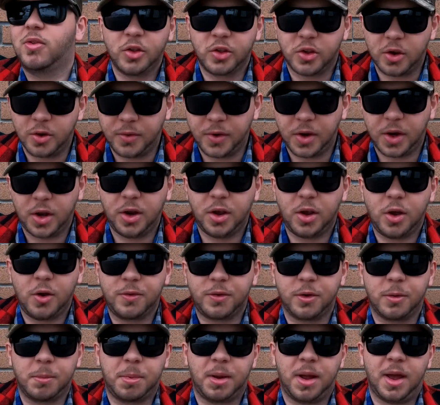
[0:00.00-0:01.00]
So if you're going to go
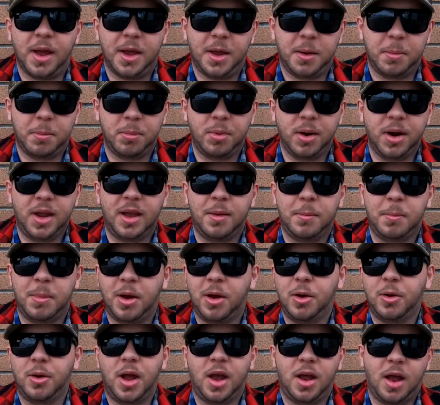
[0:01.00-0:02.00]
for pike, bring
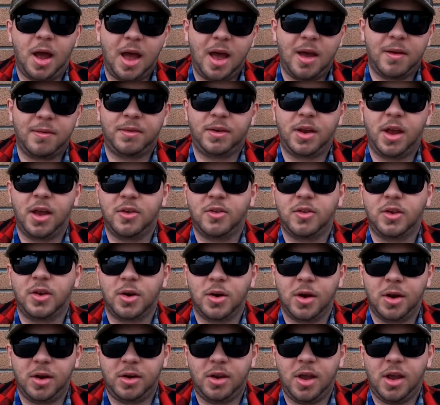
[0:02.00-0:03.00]
about a half dozen
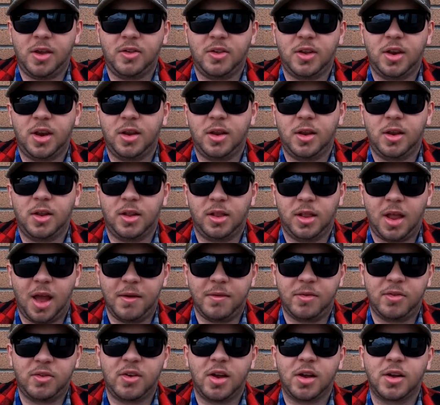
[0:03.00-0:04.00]
or a dozen live
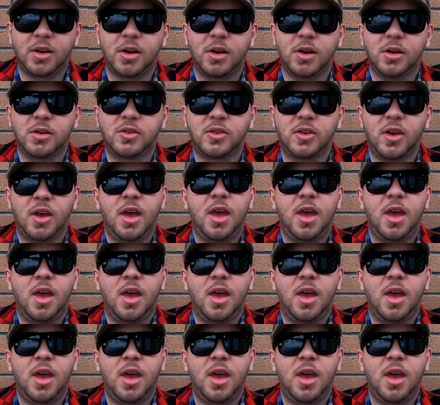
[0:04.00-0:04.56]
suckers